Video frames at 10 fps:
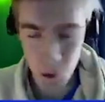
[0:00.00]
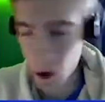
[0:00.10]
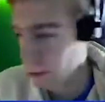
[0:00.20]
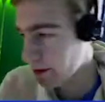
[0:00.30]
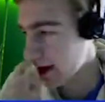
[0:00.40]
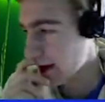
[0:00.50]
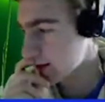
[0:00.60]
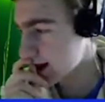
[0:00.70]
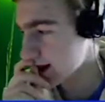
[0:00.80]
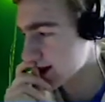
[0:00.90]
Well, we'll be able to
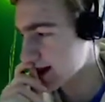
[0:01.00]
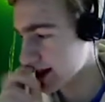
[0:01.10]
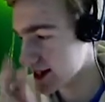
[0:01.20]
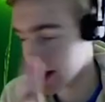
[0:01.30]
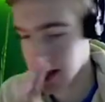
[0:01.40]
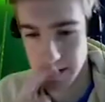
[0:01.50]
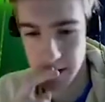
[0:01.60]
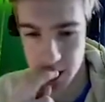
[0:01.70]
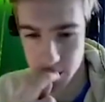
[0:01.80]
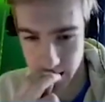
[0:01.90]
see the second death
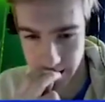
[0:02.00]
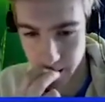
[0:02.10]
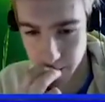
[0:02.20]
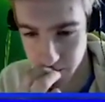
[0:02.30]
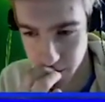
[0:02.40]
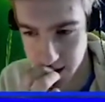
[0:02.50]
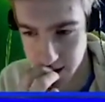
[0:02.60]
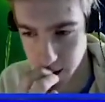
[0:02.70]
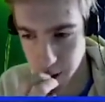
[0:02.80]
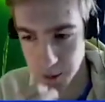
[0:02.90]
animation right now, which
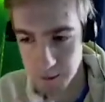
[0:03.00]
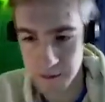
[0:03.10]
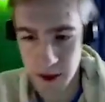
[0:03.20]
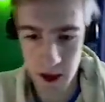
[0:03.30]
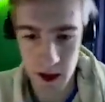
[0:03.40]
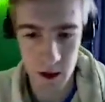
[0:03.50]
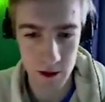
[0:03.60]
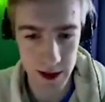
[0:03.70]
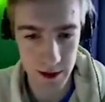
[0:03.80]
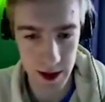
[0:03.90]
is cool.
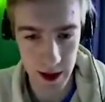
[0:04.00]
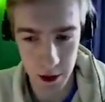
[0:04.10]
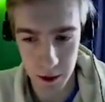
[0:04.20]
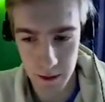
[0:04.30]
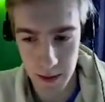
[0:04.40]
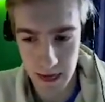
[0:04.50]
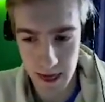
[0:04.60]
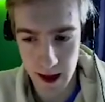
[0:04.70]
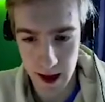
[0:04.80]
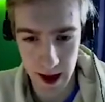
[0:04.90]
Really, really cool.
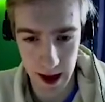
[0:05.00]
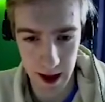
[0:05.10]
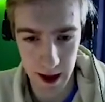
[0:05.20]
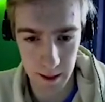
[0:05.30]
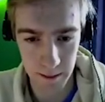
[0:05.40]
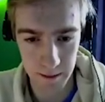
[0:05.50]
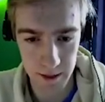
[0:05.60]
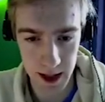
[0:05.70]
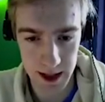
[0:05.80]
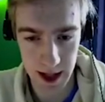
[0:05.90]

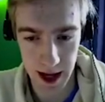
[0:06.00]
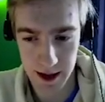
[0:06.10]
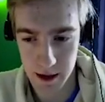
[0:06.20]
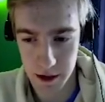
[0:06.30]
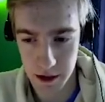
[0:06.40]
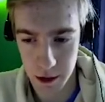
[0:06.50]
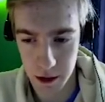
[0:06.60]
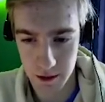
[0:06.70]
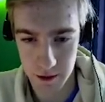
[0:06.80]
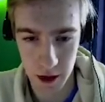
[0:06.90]
Luckily I had the thought
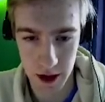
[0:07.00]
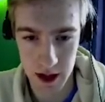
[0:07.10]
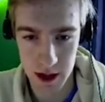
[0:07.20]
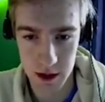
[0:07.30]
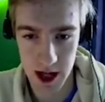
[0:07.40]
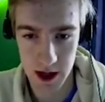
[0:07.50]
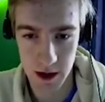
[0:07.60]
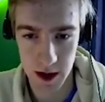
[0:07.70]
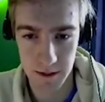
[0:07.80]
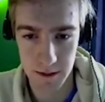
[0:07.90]
of going to Jade Oni.